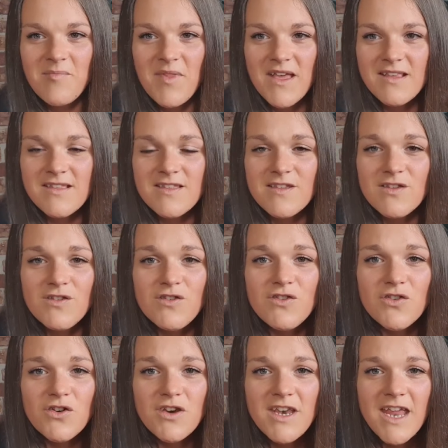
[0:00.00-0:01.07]
They're
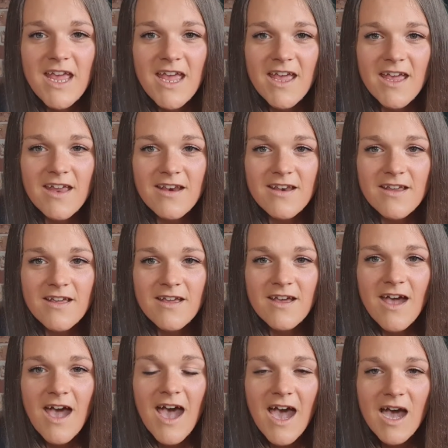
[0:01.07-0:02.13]
stunning.
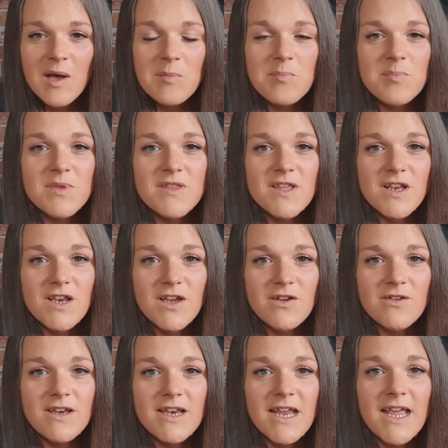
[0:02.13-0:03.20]

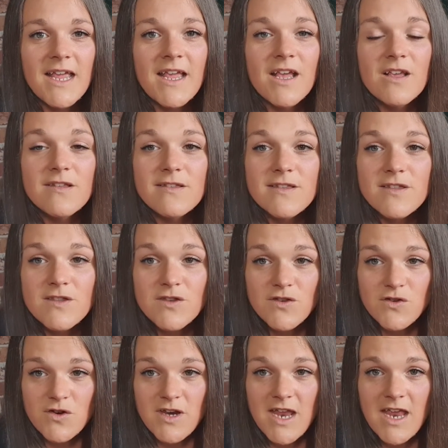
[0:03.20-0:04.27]
Absolutely
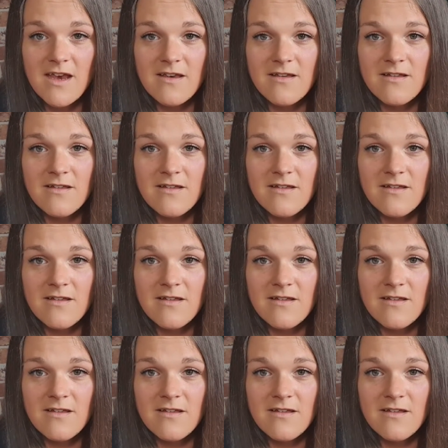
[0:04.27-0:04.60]
stunning.